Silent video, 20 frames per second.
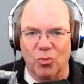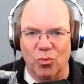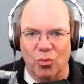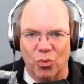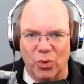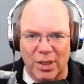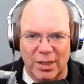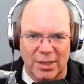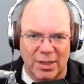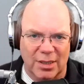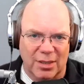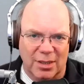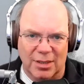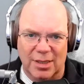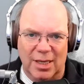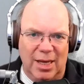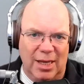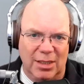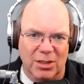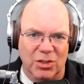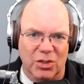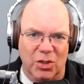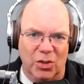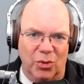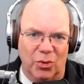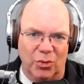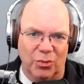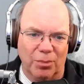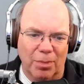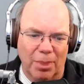redid the tax
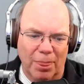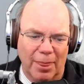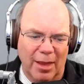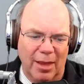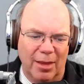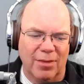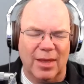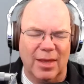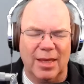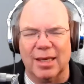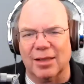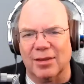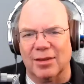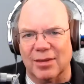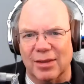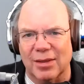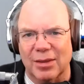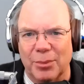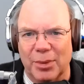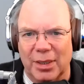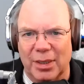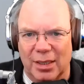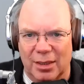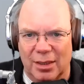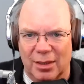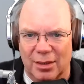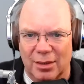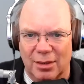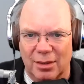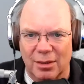code, they
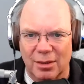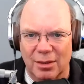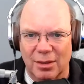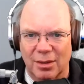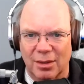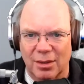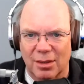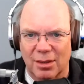eliminated